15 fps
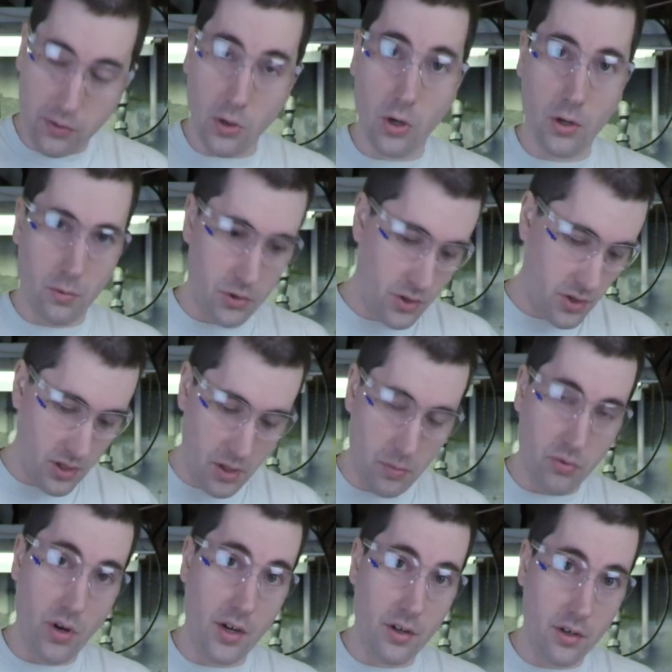flooring would just slip
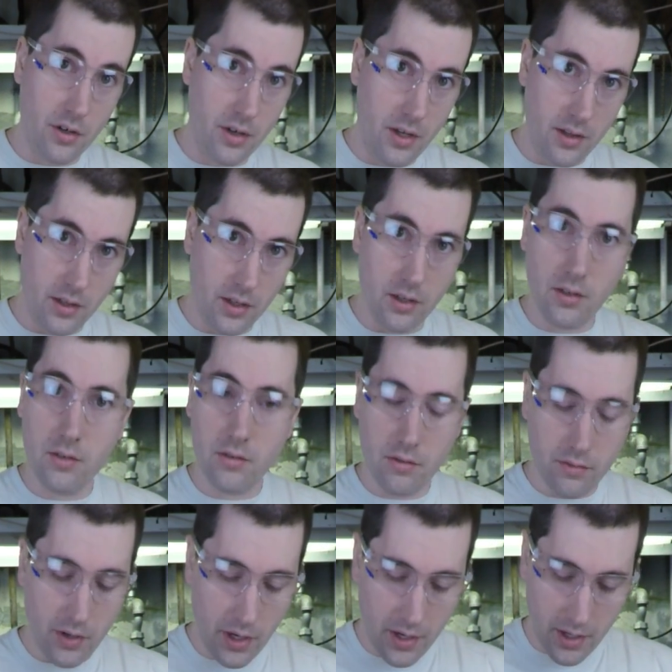right underneath there.
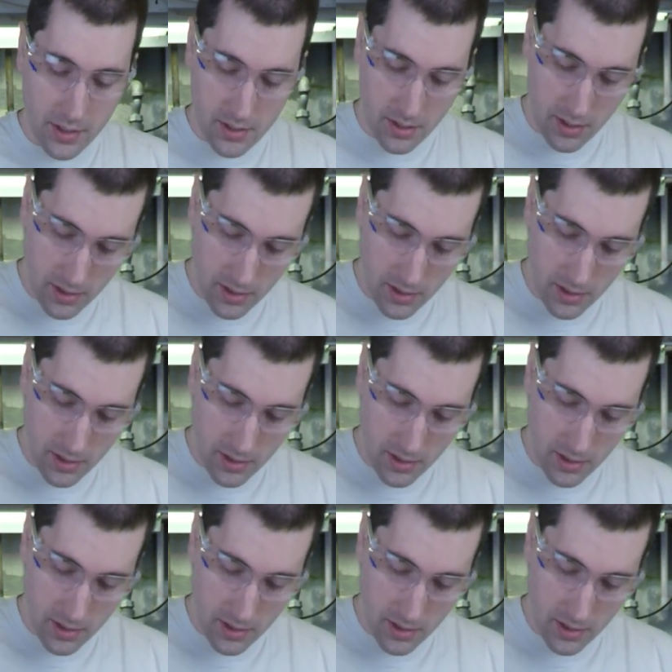Very nice and